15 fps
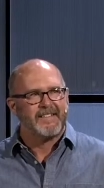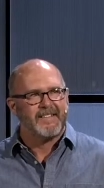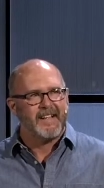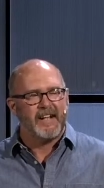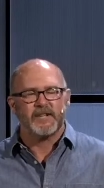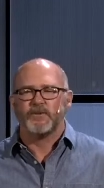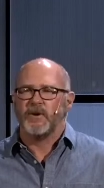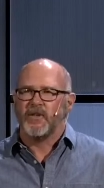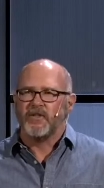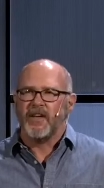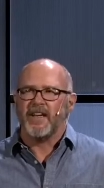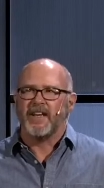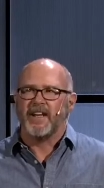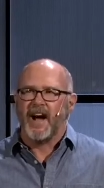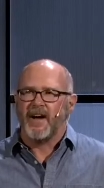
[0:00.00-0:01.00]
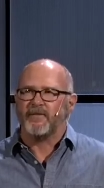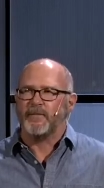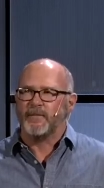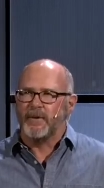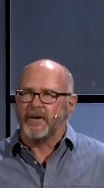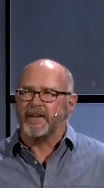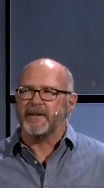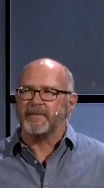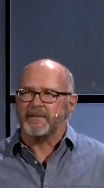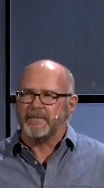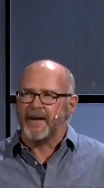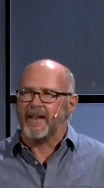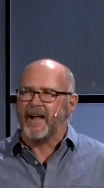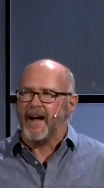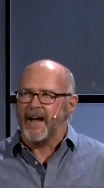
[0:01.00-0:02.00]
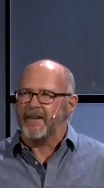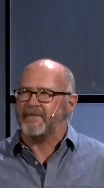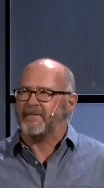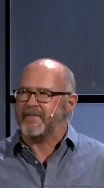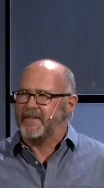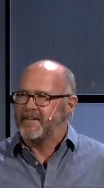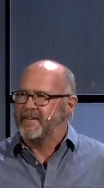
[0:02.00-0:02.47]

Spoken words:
I just want to thank God for putting him in my life.